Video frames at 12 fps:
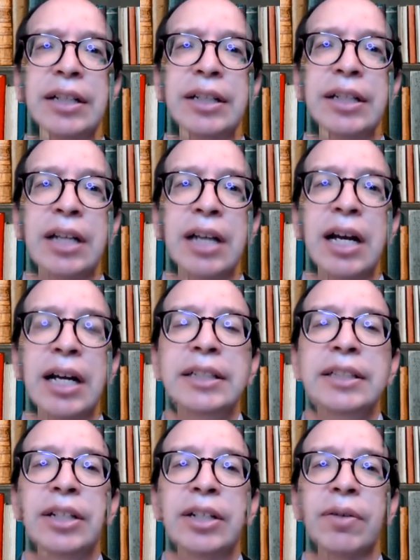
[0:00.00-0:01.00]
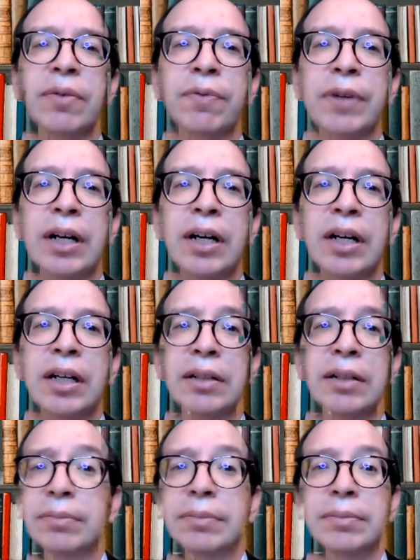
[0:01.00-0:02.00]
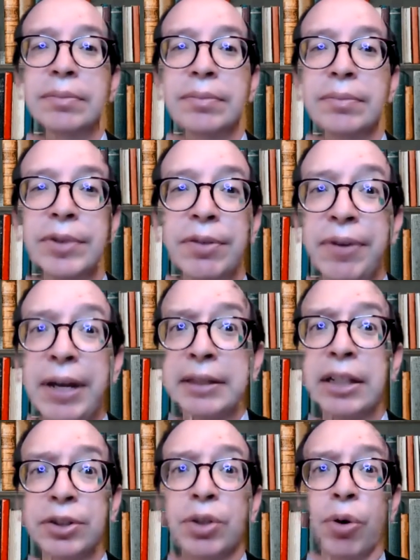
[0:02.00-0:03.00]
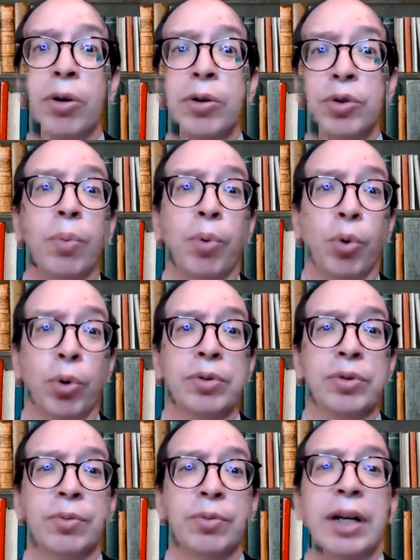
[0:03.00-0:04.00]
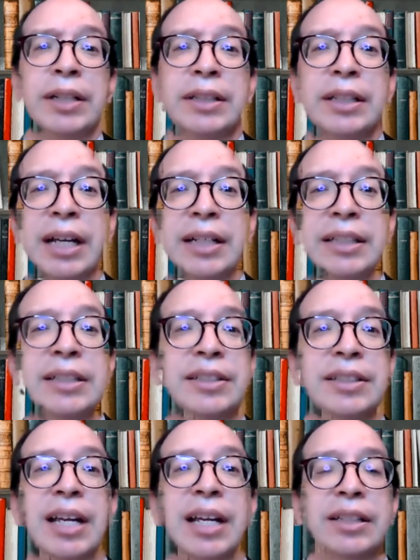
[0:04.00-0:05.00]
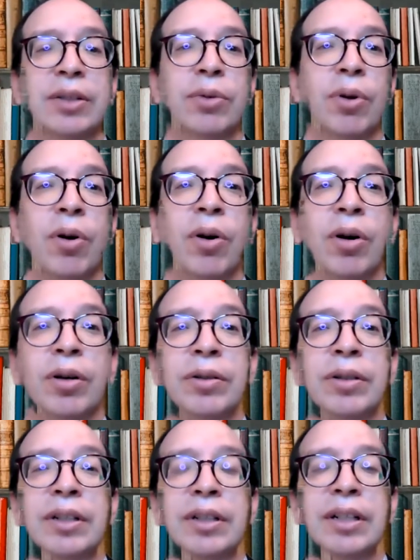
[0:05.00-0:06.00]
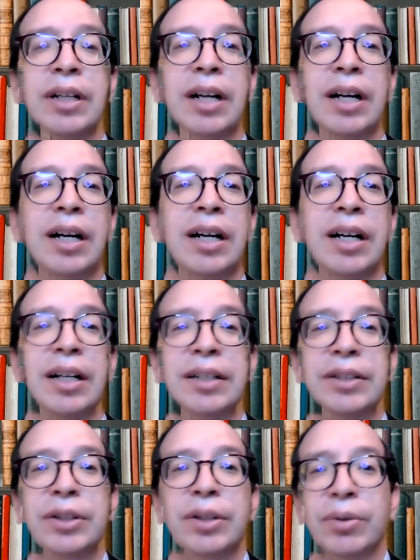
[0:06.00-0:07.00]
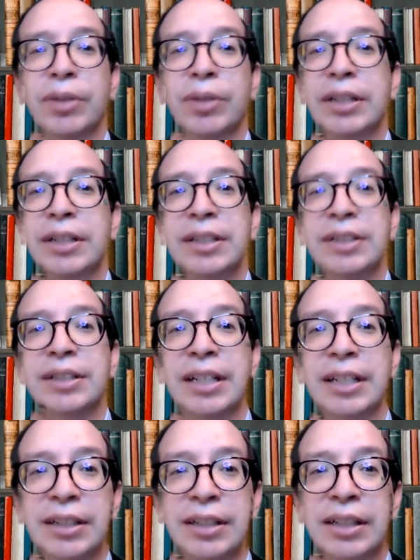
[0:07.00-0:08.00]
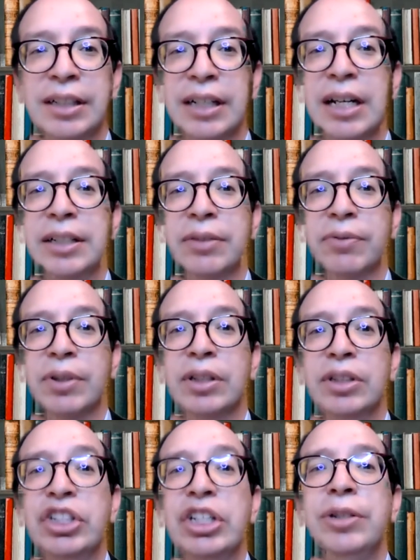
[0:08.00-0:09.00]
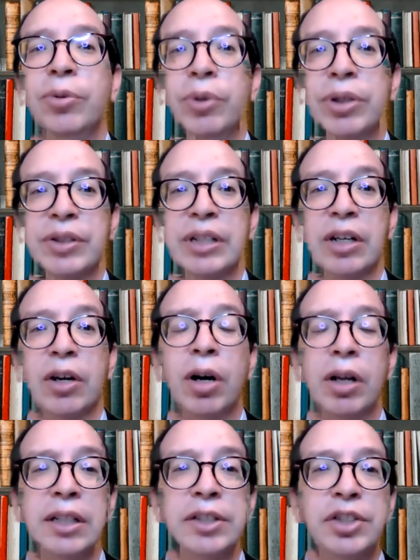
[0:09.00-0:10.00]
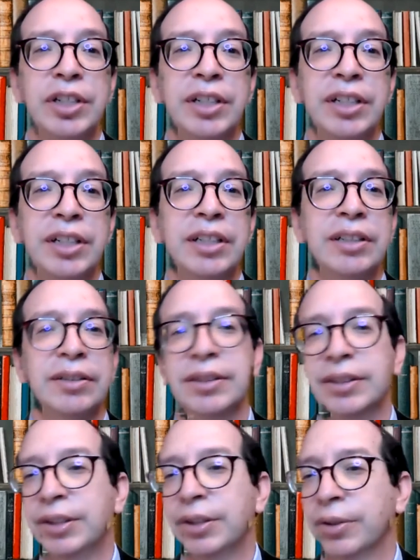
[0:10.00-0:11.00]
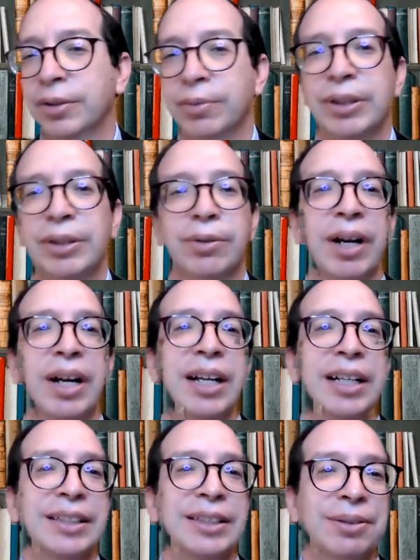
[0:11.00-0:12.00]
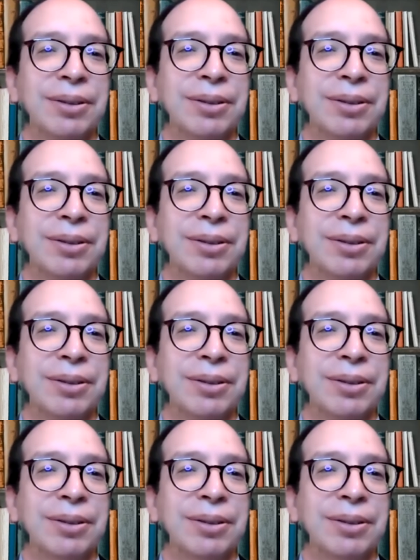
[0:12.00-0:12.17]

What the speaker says: the kind of the fact that there are no borders, right? That is, that there are, it is a kind of continuous ecology. The Rio Grande,